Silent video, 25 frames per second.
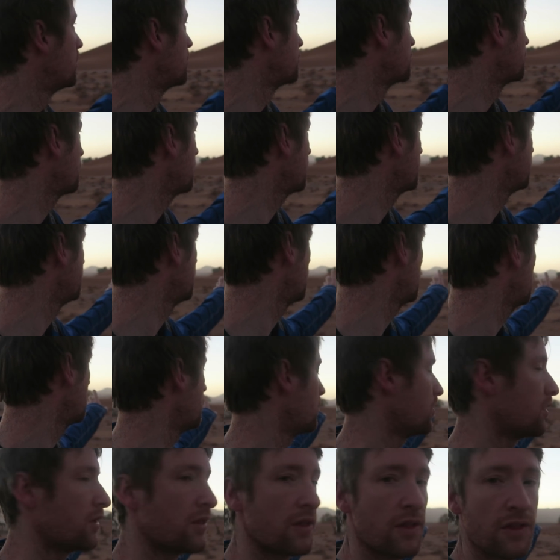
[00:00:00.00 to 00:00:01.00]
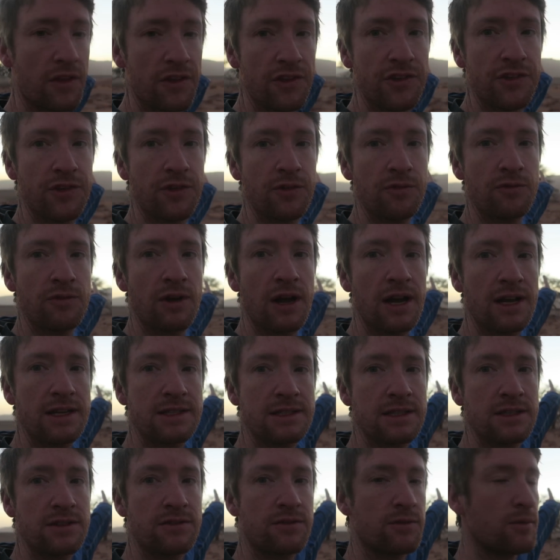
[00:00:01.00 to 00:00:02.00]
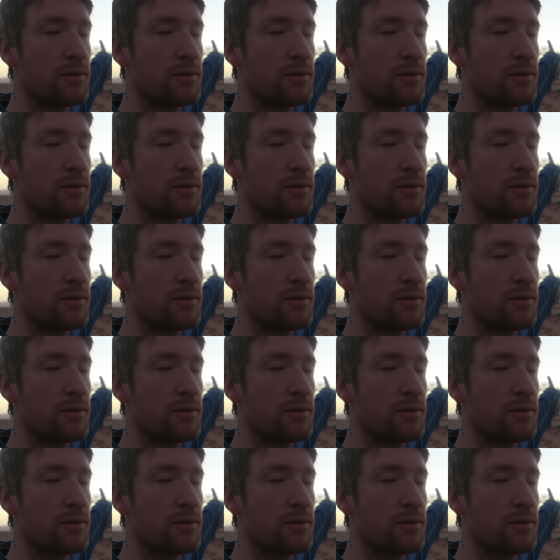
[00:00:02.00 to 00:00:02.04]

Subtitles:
So I know that the sun rises